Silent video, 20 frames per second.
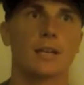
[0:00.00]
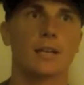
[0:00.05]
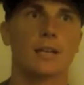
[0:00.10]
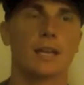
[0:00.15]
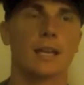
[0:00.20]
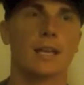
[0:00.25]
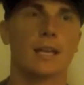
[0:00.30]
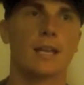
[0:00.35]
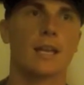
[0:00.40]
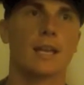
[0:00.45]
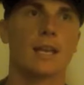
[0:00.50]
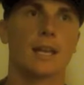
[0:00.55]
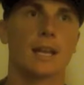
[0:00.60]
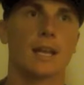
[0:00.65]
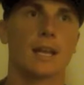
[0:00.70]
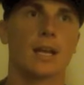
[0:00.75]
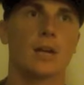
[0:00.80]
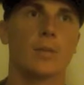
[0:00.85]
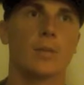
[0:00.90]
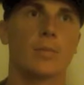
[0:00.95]
getting
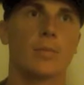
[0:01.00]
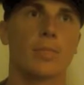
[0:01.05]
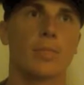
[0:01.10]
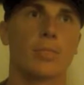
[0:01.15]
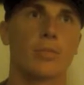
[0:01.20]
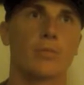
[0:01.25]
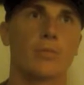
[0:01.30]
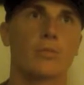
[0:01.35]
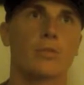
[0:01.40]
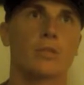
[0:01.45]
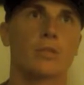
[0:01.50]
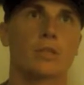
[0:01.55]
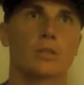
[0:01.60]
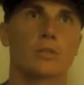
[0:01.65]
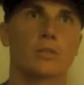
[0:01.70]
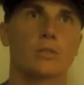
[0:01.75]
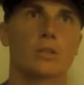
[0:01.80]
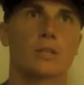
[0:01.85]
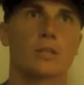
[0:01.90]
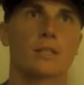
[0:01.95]
help through the
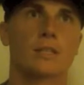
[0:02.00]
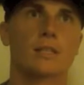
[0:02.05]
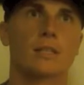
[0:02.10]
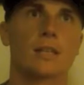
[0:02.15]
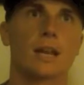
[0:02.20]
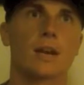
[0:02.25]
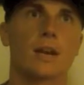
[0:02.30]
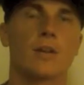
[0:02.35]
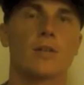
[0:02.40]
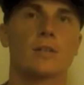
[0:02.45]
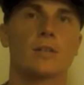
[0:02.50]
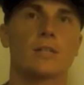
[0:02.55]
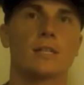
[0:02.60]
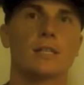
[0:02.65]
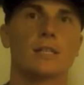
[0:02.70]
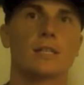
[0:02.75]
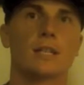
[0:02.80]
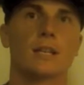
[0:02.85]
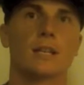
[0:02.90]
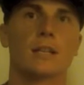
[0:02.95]
school, because it's not always
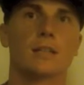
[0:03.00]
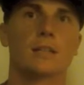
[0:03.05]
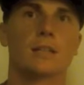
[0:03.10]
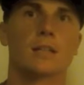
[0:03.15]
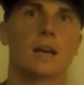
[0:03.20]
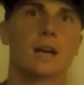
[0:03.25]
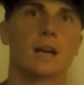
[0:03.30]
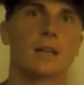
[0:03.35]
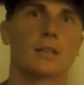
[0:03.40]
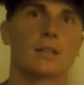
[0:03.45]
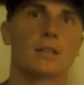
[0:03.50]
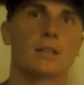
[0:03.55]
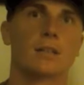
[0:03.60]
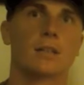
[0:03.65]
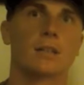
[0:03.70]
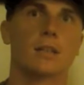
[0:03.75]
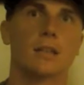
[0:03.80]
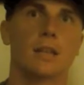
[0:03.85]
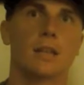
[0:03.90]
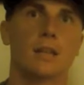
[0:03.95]
easy to talk to
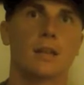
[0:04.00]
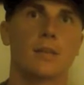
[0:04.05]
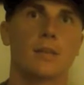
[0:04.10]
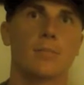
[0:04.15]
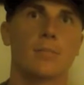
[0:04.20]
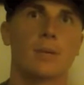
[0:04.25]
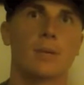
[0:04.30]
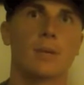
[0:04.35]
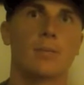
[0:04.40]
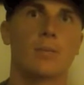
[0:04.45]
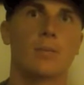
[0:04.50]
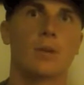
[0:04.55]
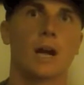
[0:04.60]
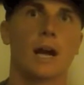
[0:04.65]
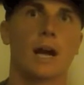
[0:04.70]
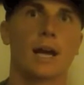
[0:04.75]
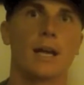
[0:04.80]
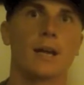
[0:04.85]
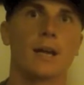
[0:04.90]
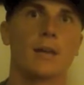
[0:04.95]
people
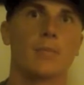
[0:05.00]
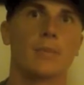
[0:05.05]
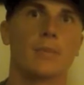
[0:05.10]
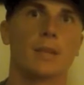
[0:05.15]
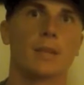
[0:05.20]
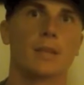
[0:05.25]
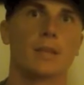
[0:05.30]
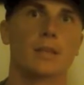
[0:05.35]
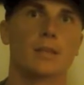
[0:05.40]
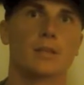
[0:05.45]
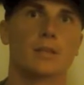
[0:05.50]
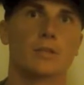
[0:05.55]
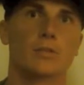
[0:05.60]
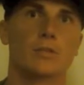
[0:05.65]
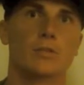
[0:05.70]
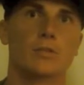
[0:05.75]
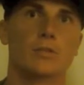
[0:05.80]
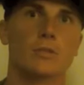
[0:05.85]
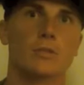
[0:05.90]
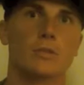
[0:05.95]
high up in the
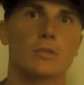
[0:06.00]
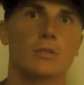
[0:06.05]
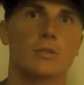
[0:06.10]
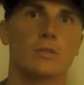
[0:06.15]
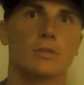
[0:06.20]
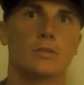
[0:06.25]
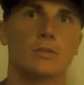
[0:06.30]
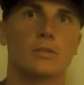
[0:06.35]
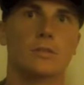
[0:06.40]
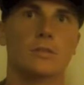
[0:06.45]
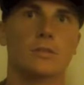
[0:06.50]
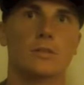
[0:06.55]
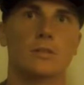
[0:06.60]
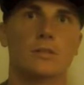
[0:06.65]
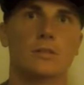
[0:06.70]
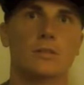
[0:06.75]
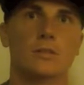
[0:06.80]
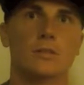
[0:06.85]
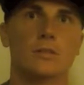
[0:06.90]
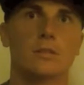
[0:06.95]
school.
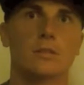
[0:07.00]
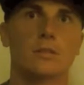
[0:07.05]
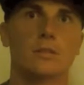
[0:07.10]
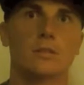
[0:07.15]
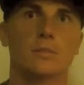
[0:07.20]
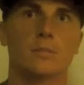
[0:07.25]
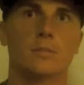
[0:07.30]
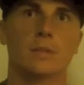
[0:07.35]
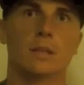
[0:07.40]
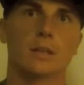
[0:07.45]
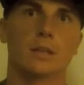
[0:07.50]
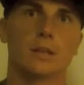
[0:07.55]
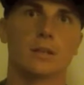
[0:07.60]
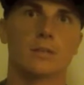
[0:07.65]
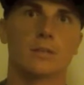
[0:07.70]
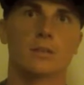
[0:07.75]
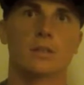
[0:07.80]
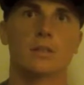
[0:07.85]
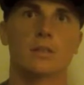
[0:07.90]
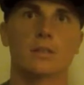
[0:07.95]
Okay. But the
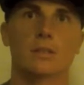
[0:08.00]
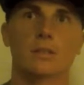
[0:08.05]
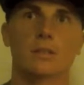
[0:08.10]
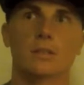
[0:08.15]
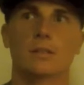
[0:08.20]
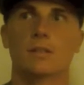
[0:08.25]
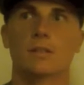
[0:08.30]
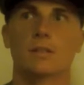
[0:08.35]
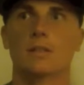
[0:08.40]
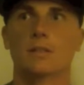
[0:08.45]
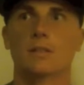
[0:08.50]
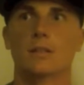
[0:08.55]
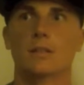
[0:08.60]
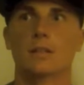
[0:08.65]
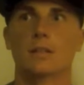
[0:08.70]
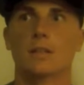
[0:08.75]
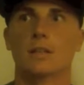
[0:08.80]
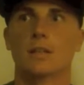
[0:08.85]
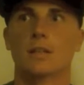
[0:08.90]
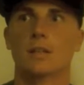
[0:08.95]
coaches
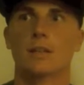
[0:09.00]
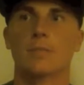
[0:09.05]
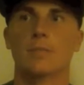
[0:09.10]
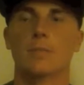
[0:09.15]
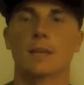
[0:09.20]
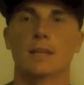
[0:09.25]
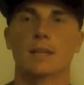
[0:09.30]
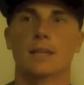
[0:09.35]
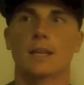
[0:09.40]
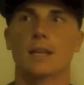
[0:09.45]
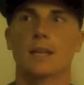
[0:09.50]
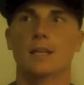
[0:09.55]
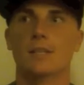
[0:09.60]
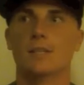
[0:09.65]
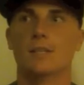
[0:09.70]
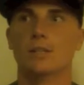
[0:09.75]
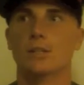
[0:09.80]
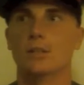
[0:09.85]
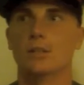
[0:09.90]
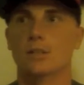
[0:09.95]
make that
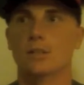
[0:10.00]
easier.